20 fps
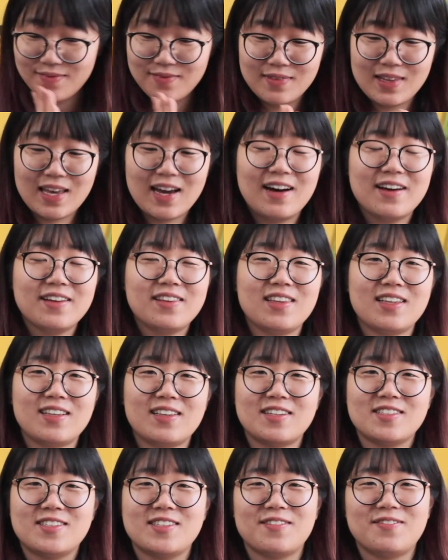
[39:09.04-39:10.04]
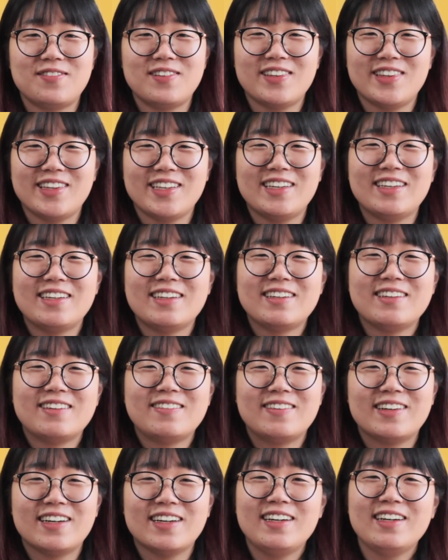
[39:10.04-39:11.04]
yeah, I think that's everything.
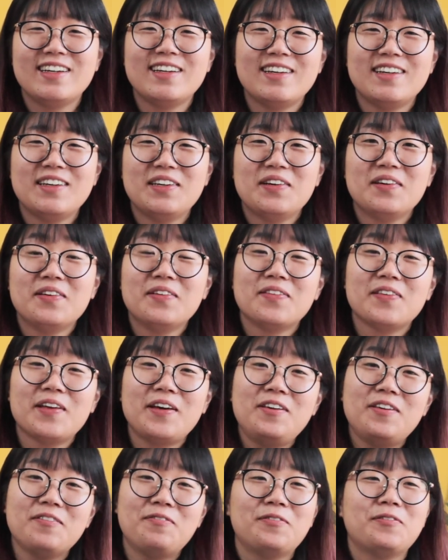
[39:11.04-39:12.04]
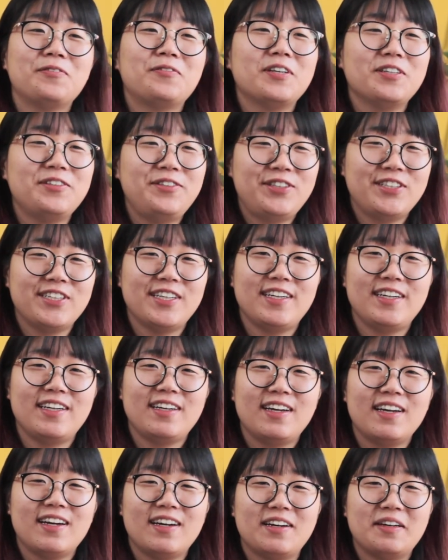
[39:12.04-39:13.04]
Right. Thank you for watching.
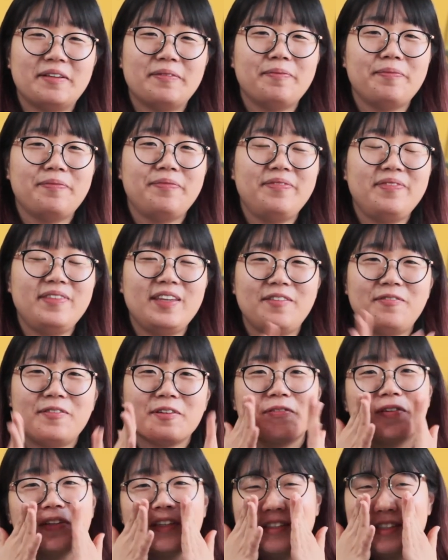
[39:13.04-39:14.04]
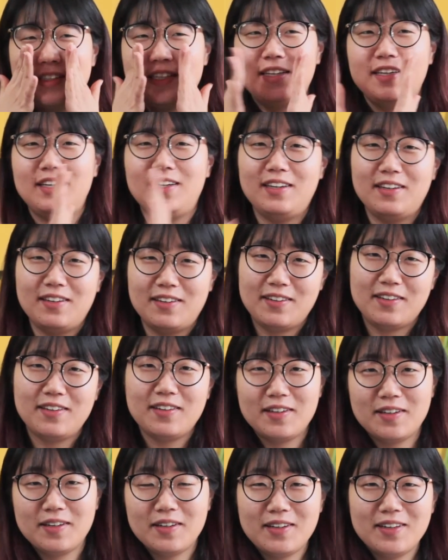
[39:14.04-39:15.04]
If you want to see
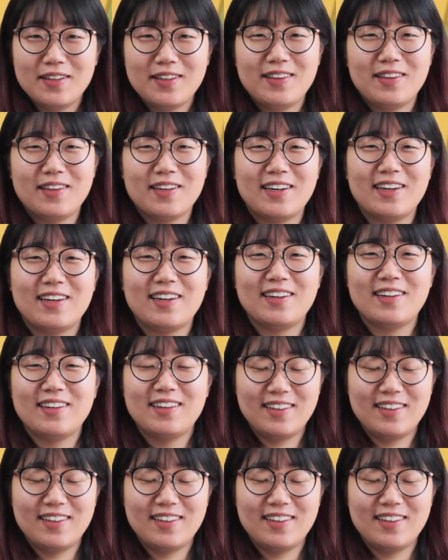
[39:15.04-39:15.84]
the